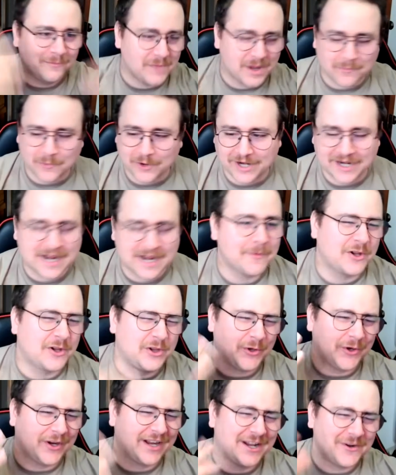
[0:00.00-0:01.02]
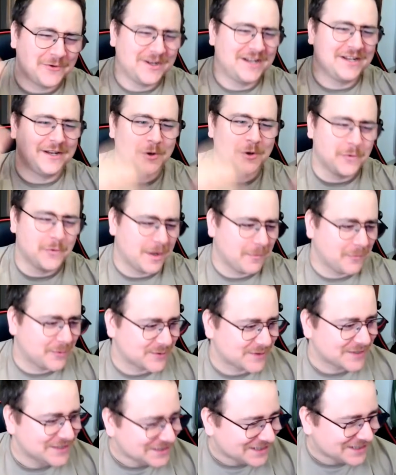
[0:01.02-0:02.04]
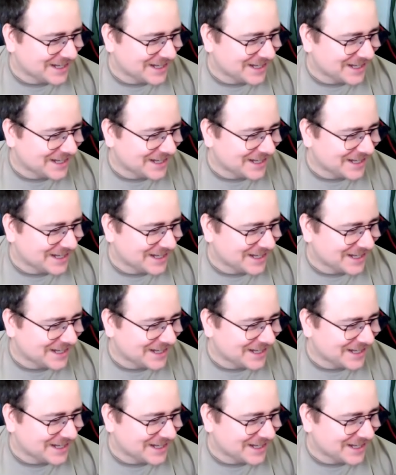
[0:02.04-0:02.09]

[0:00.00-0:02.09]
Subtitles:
my brain, I'm a clerk, I don't need to know numbers.